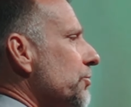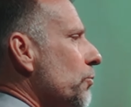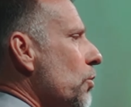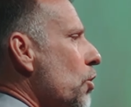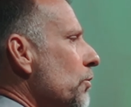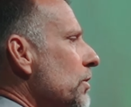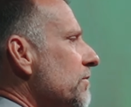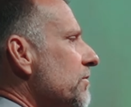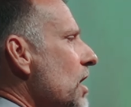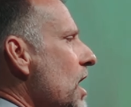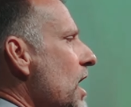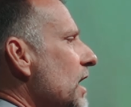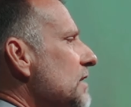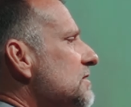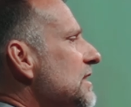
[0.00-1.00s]
throne of
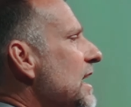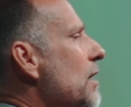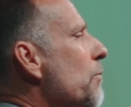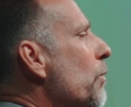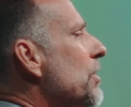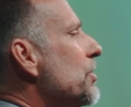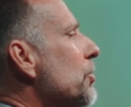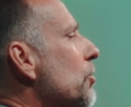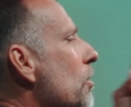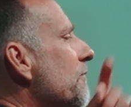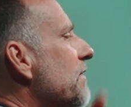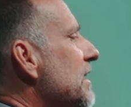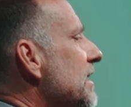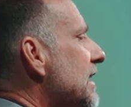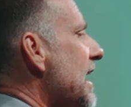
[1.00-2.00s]
God saying, when are you going to
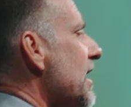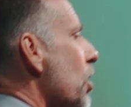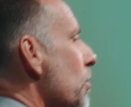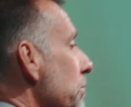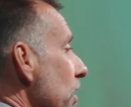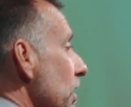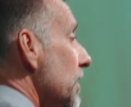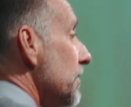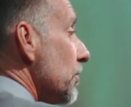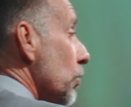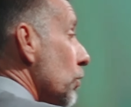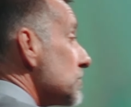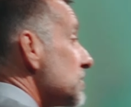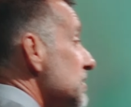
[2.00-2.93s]
vindicate our blood? And the Lord